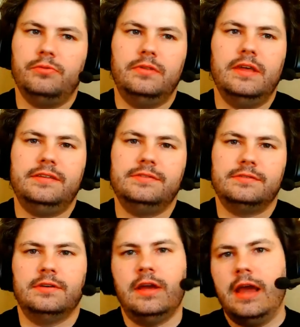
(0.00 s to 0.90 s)
this
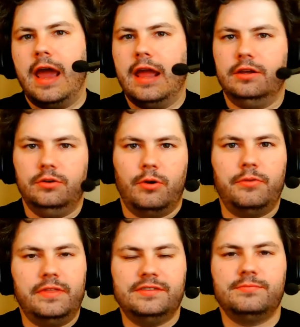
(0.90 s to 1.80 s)
and you owed
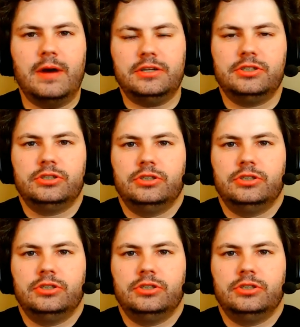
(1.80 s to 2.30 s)
this much